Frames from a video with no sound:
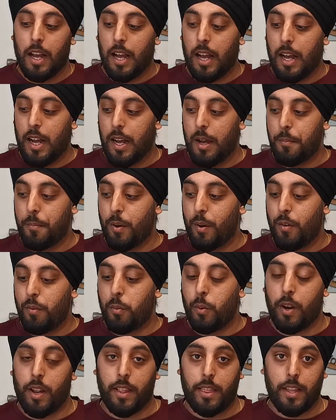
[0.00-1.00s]

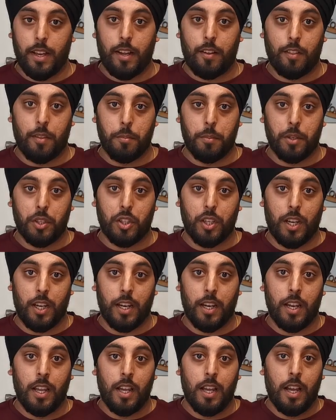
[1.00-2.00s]
of what I think of the
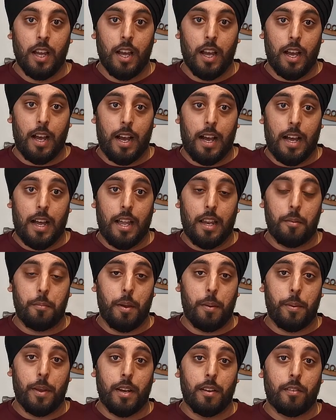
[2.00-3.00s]
machine, and
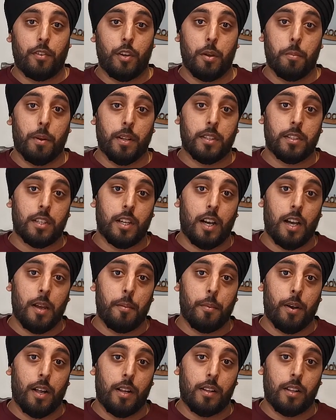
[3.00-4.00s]
maybe in a few months
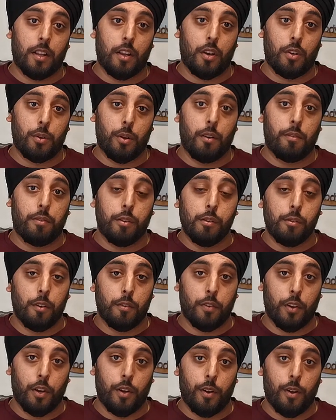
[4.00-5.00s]
time I'll do a full
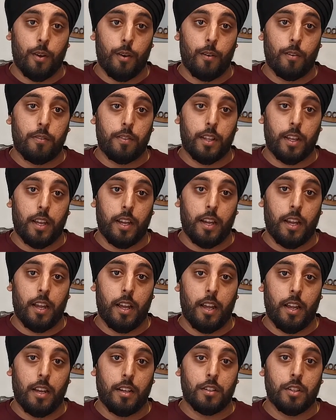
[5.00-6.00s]
review of
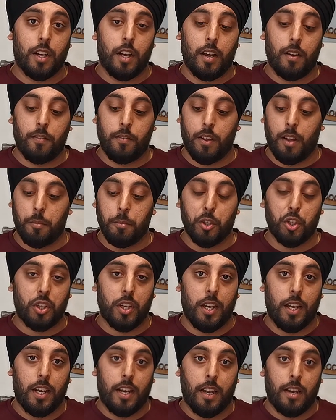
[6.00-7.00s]
the entire
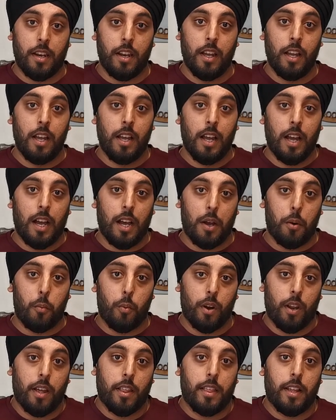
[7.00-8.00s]
machine and
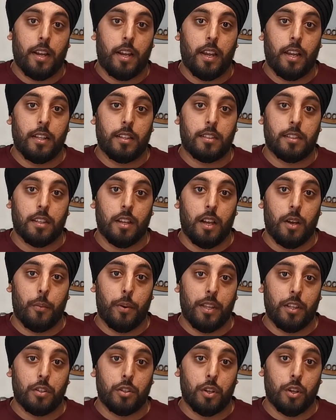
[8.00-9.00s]
what I think it's,
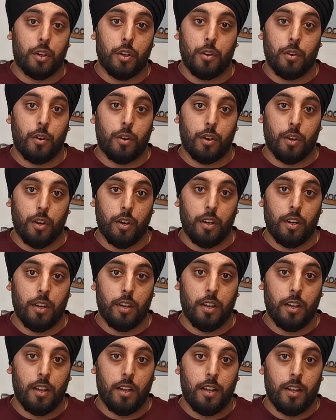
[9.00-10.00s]
whether it's good or not good.
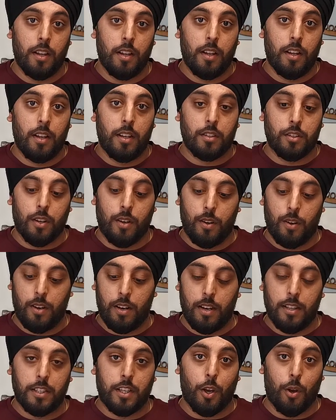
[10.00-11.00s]
So
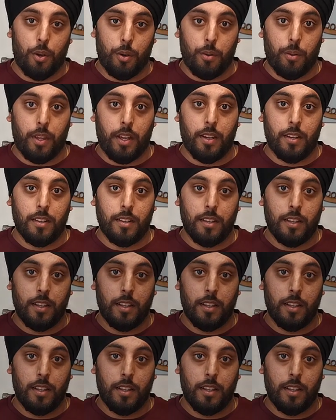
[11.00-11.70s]
let's get on with it.